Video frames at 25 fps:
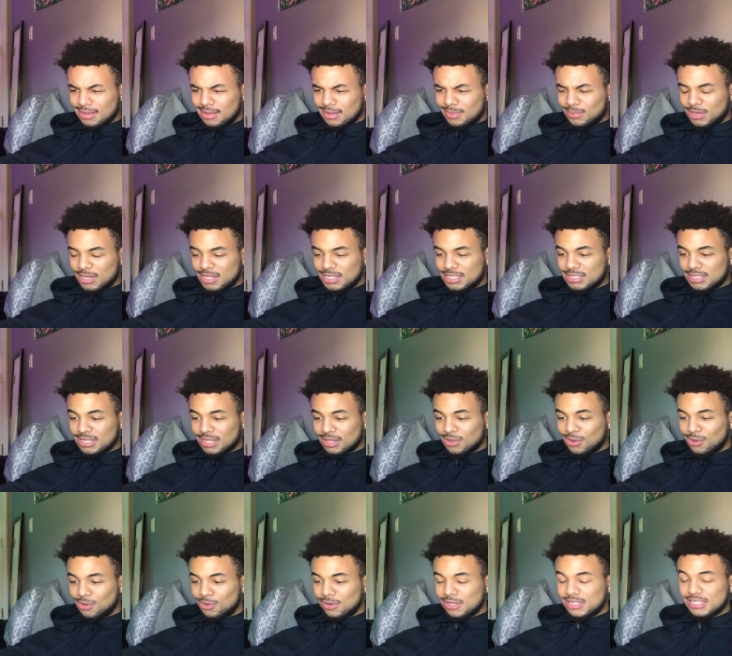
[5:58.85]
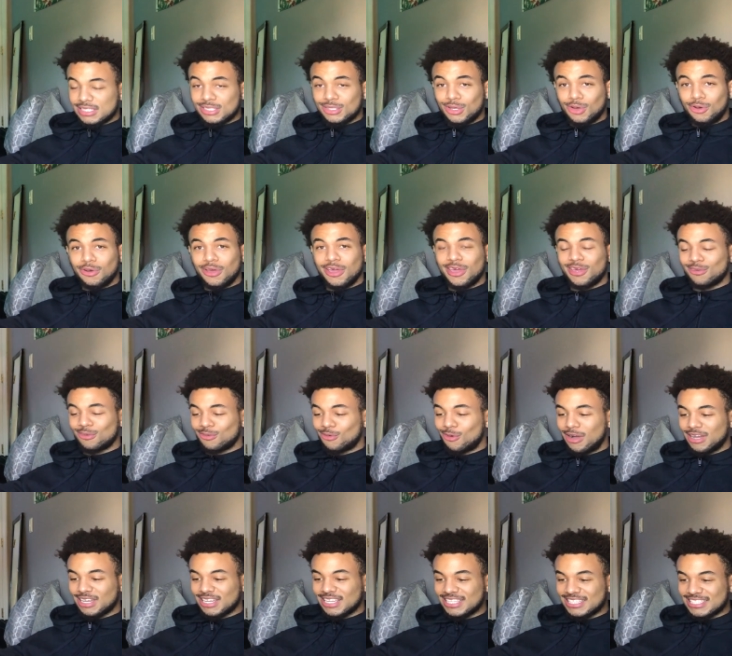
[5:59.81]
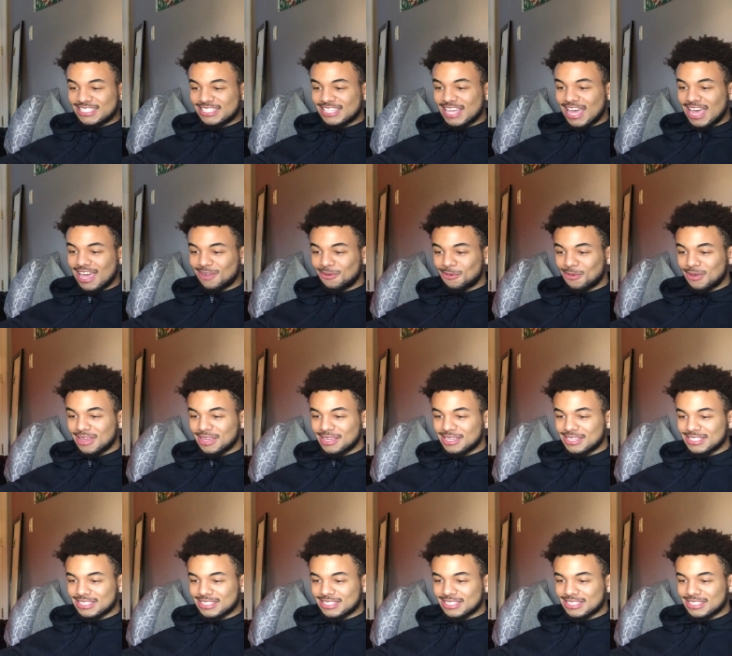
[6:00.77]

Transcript: But this nigga horse is going walking sideways.